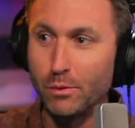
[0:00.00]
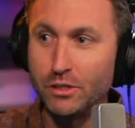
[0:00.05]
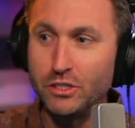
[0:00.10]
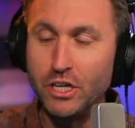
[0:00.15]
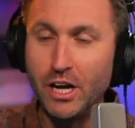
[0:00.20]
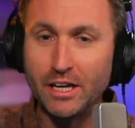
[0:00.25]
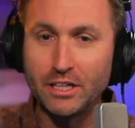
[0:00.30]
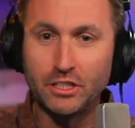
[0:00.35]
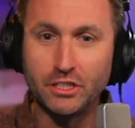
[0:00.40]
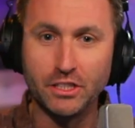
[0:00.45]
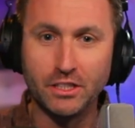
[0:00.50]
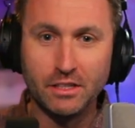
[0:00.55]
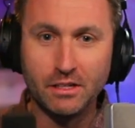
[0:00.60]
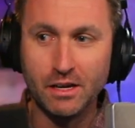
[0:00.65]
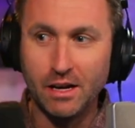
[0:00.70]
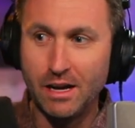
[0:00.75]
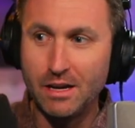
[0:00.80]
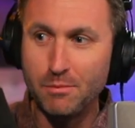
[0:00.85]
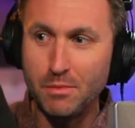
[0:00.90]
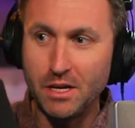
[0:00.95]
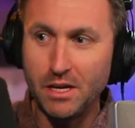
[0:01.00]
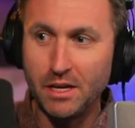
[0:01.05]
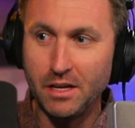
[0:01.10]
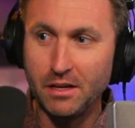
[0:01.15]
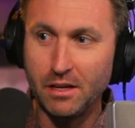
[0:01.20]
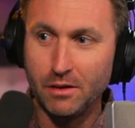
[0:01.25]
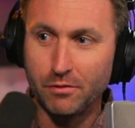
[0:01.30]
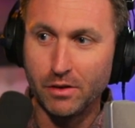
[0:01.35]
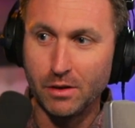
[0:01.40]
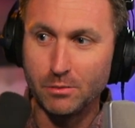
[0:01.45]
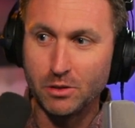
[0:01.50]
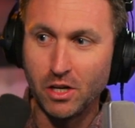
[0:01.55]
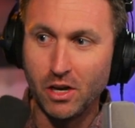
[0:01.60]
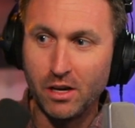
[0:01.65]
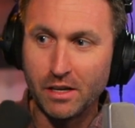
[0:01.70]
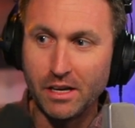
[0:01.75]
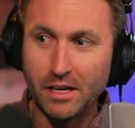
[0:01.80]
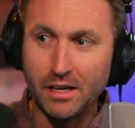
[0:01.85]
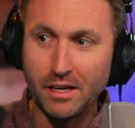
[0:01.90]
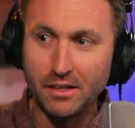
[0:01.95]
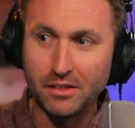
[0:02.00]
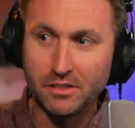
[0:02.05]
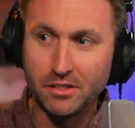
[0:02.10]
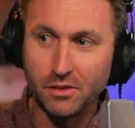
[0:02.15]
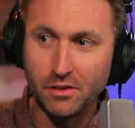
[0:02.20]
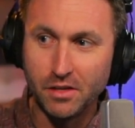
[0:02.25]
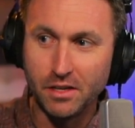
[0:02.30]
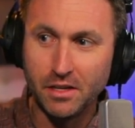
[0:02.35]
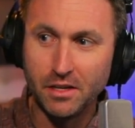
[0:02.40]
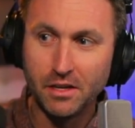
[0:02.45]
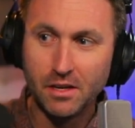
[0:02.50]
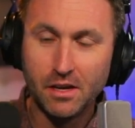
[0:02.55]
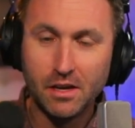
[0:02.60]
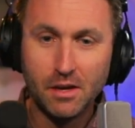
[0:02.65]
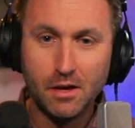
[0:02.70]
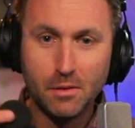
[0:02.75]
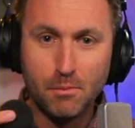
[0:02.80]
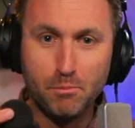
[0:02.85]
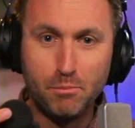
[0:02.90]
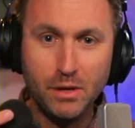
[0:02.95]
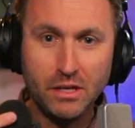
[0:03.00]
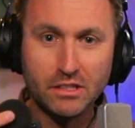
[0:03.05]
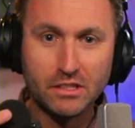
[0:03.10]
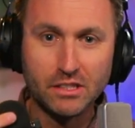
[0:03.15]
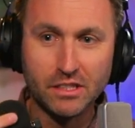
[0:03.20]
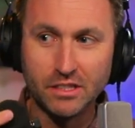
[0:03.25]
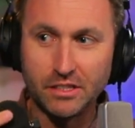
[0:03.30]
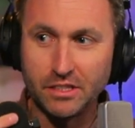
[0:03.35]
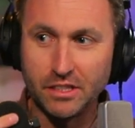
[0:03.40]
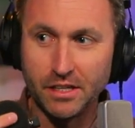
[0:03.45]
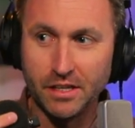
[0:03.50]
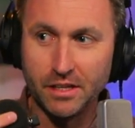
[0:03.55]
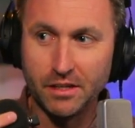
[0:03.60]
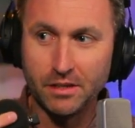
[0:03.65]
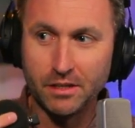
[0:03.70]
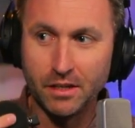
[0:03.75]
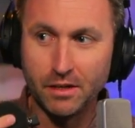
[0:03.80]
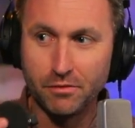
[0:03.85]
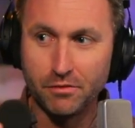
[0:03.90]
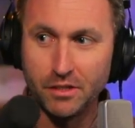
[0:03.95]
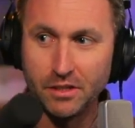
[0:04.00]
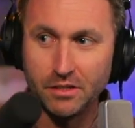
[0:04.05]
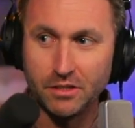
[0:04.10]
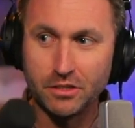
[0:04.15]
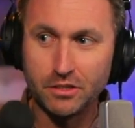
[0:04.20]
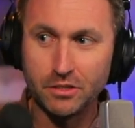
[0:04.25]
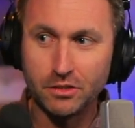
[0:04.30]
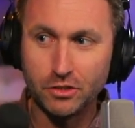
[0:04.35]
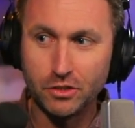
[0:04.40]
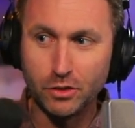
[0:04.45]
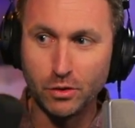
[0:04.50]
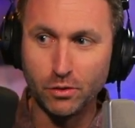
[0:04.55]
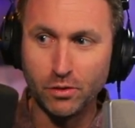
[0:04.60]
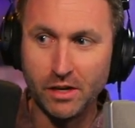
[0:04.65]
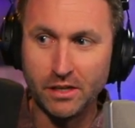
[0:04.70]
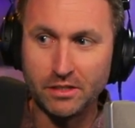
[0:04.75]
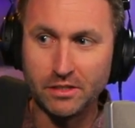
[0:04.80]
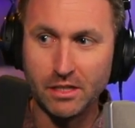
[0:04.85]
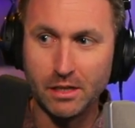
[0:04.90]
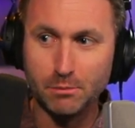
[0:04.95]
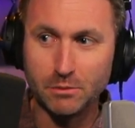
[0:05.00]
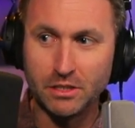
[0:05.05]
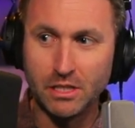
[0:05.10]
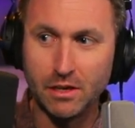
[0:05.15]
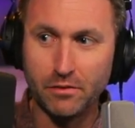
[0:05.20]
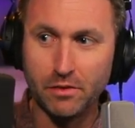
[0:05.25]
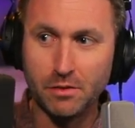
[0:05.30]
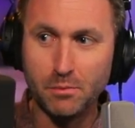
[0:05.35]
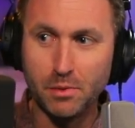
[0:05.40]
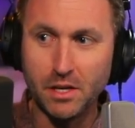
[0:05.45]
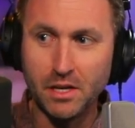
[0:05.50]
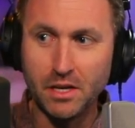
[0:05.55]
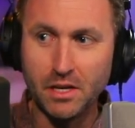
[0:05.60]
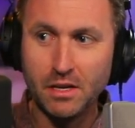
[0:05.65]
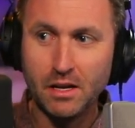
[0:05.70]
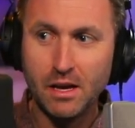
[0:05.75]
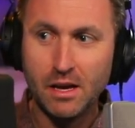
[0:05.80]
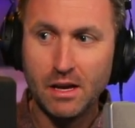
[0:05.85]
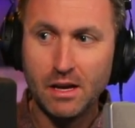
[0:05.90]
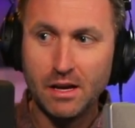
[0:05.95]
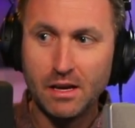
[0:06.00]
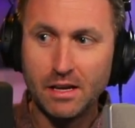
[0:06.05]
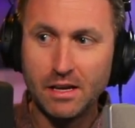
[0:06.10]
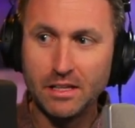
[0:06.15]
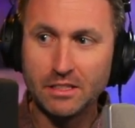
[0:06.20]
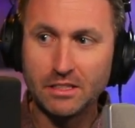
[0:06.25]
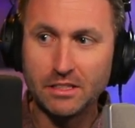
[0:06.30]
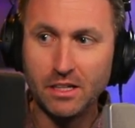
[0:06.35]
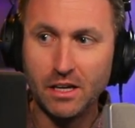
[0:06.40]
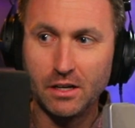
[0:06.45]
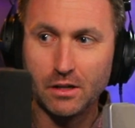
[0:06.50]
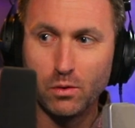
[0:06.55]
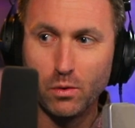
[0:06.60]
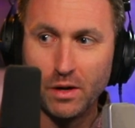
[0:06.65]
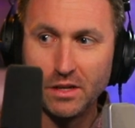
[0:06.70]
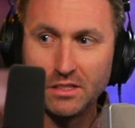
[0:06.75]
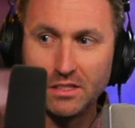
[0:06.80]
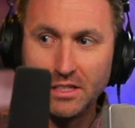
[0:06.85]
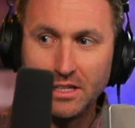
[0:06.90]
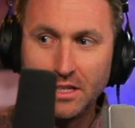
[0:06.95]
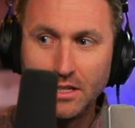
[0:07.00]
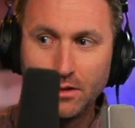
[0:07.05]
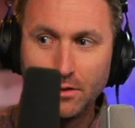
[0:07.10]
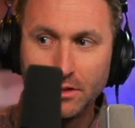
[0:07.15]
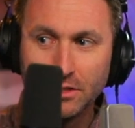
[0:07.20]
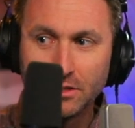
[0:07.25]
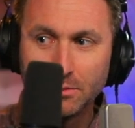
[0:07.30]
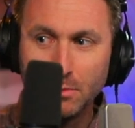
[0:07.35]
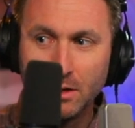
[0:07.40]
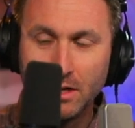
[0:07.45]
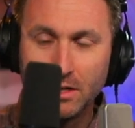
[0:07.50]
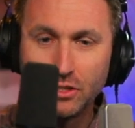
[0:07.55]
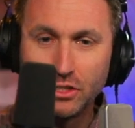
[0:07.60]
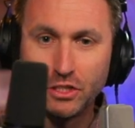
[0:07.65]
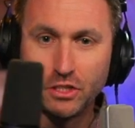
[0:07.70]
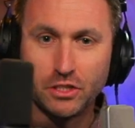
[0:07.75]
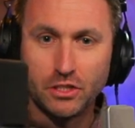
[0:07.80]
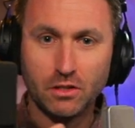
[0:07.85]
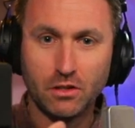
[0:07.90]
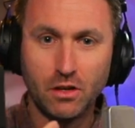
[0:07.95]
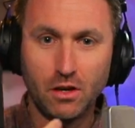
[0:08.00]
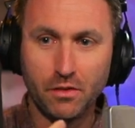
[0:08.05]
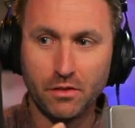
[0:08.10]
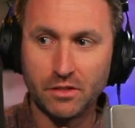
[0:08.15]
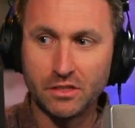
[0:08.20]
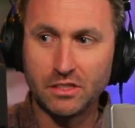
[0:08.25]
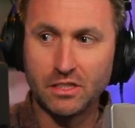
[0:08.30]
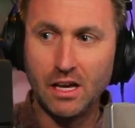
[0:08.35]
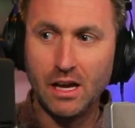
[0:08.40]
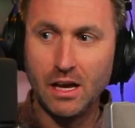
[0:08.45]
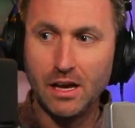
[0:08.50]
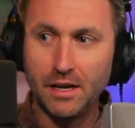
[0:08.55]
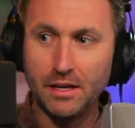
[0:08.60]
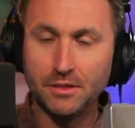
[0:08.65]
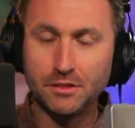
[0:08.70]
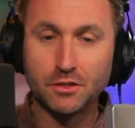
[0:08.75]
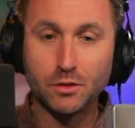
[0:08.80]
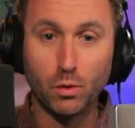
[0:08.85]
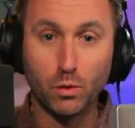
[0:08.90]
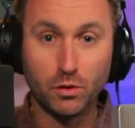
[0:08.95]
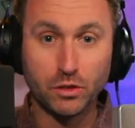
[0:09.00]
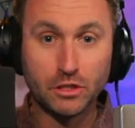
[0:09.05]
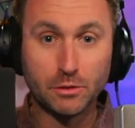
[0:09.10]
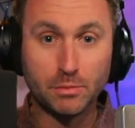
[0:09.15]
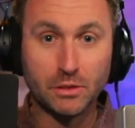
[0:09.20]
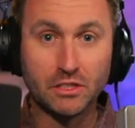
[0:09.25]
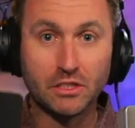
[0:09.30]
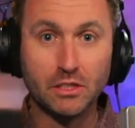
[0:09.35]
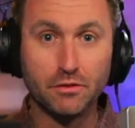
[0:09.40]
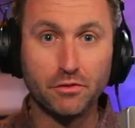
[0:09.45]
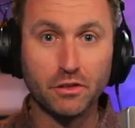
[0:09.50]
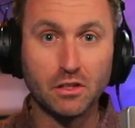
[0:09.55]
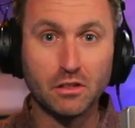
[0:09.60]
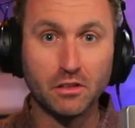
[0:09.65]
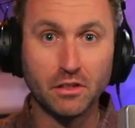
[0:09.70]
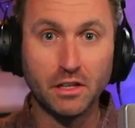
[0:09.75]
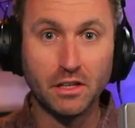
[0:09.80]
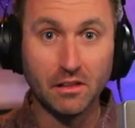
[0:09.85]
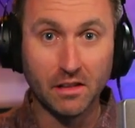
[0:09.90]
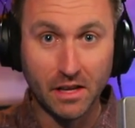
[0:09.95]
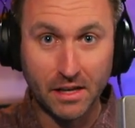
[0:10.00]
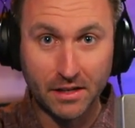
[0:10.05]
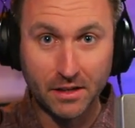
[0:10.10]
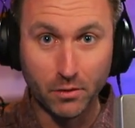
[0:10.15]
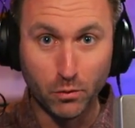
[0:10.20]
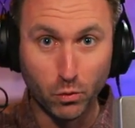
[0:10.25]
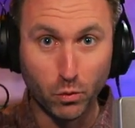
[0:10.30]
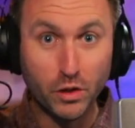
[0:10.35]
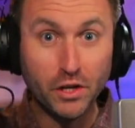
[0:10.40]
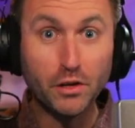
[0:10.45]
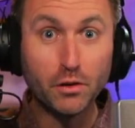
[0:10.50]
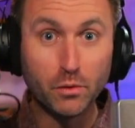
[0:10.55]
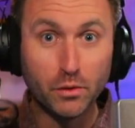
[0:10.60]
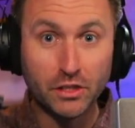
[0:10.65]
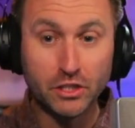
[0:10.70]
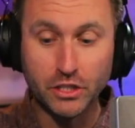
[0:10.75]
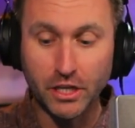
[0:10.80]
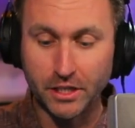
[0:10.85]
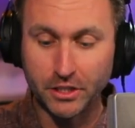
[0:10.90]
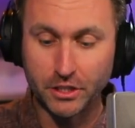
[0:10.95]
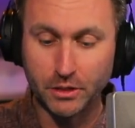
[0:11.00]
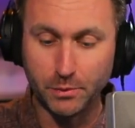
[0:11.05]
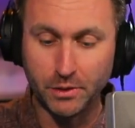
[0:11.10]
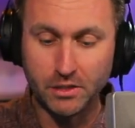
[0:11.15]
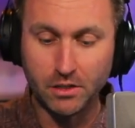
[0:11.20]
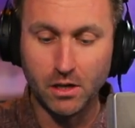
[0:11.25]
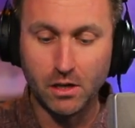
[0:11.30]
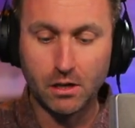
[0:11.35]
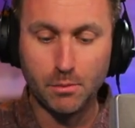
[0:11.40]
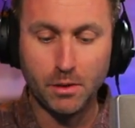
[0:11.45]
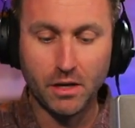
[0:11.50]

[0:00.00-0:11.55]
rejection, I mean if I'm talking into the business end of this Shure SM7B, it's not going to hear as much on the sides or specifically like rear rejection. We talk